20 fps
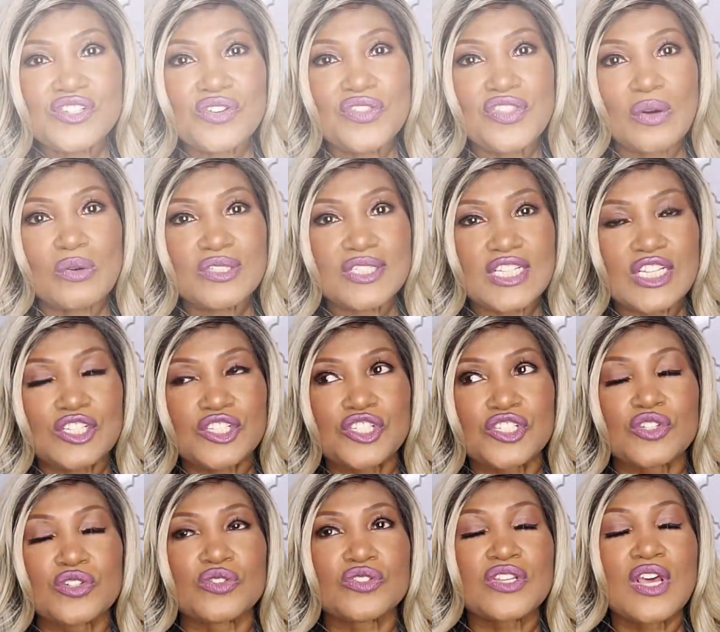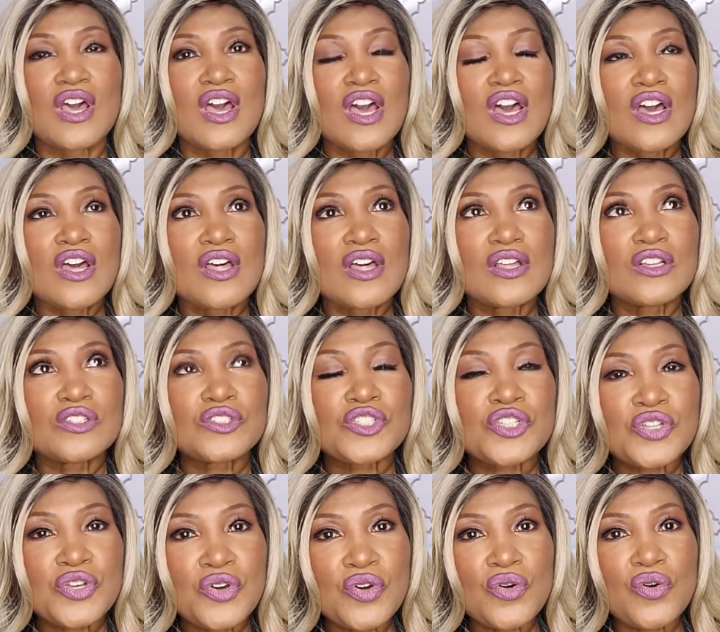to those issues,
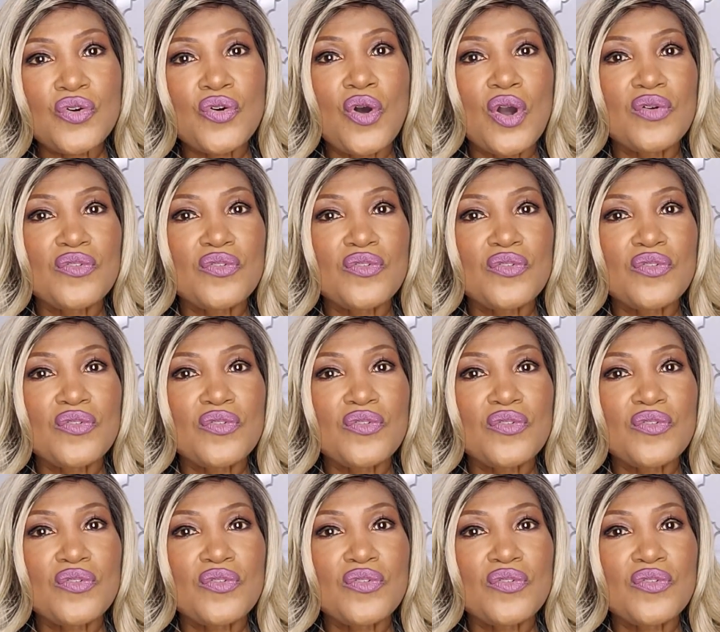Two